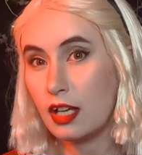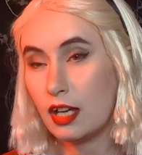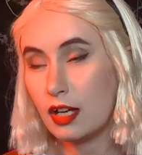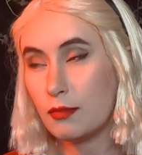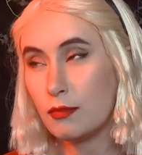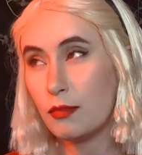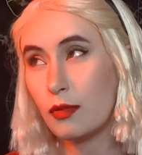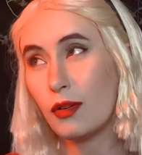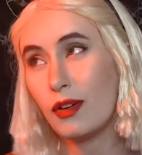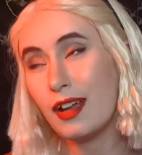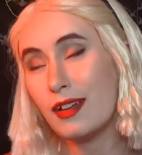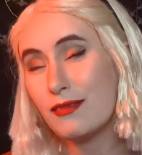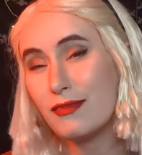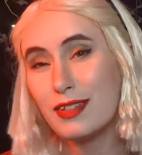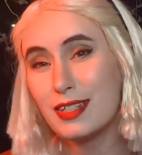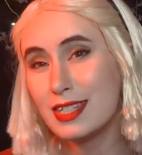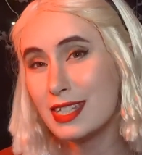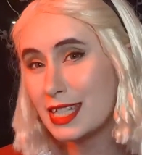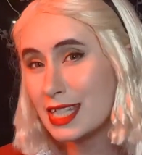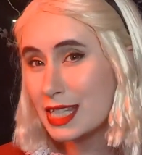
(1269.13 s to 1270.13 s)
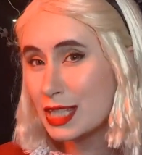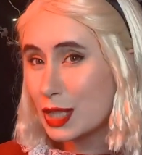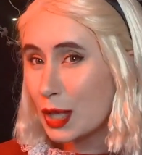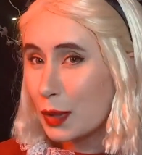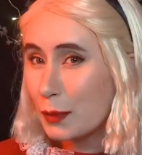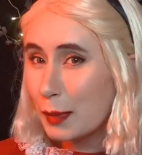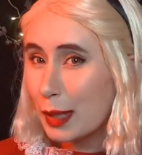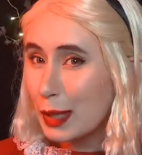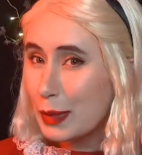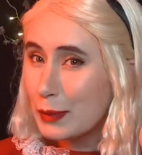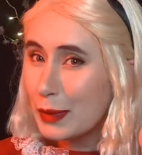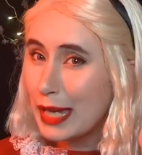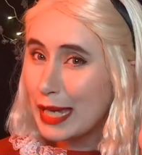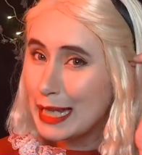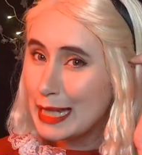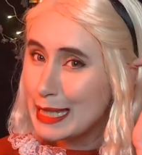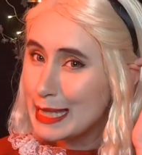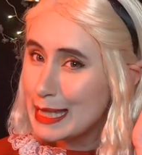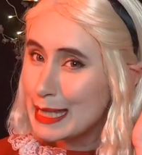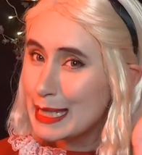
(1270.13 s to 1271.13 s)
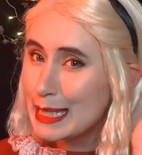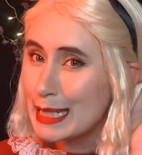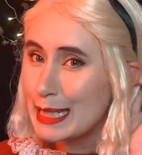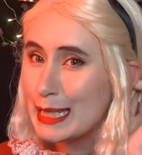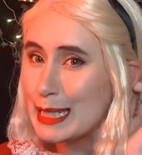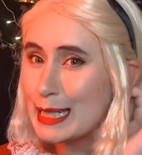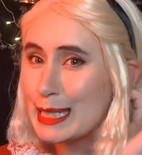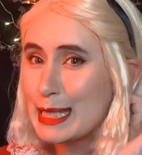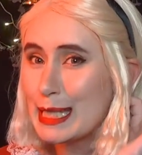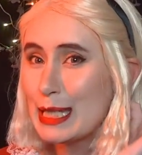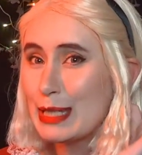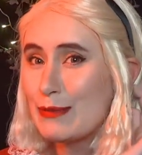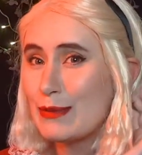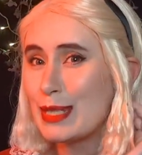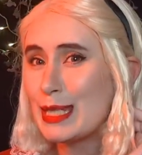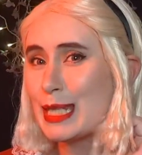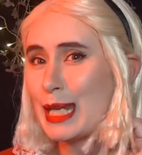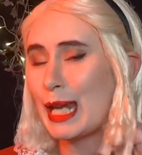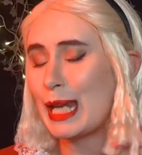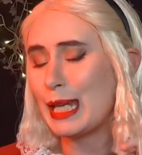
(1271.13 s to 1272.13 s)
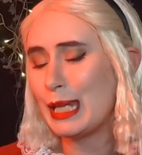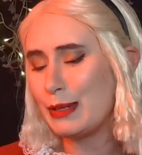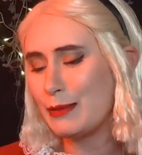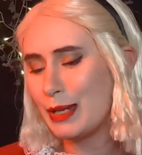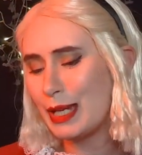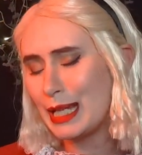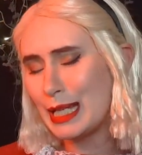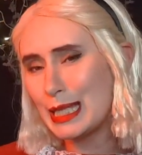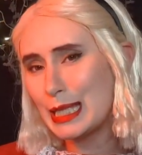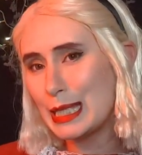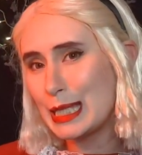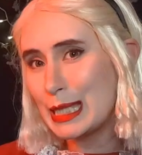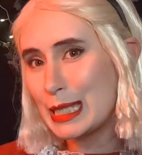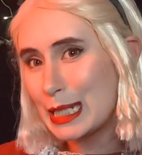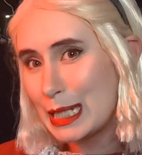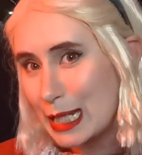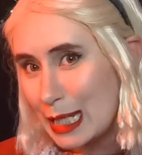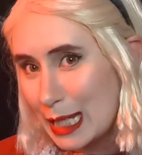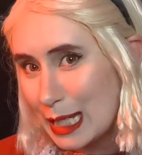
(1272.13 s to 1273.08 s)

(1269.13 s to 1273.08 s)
a more emphasis on my waist because I have a tiny waist.